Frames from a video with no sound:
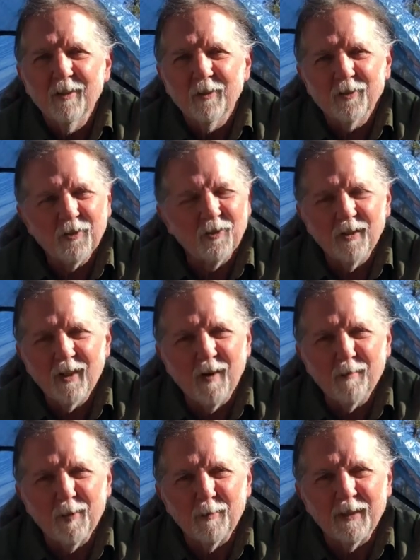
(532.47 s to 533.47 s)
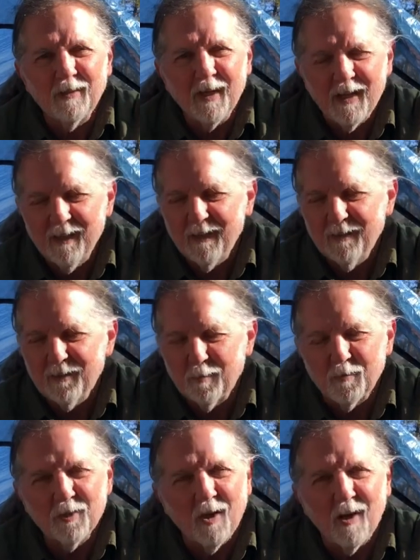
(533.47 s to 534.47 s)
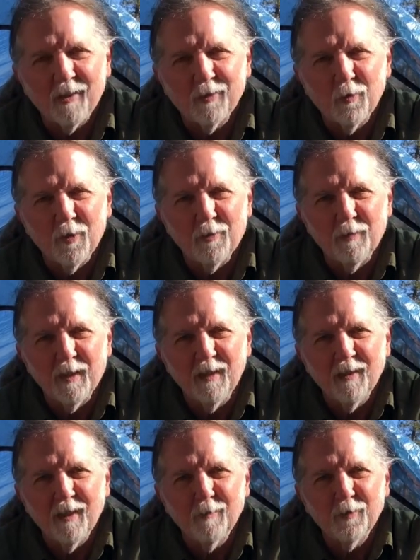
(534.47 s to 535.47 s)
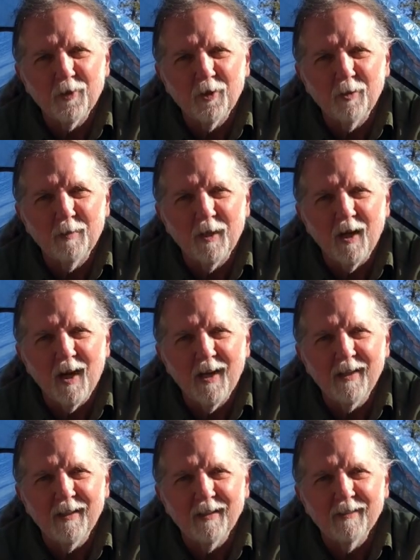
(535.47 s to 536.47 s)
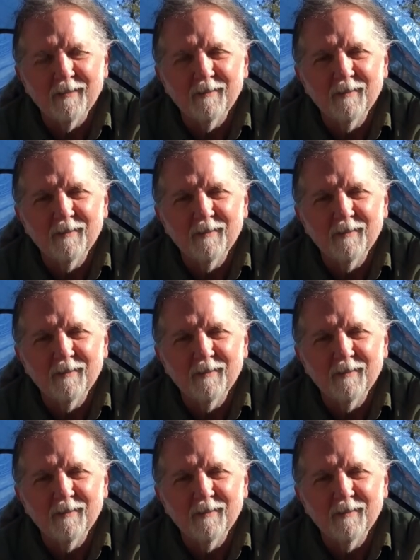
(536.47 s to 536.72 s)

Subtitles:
Certainly I'm going to be taking some socks with me, and I'm sure I'll be hiking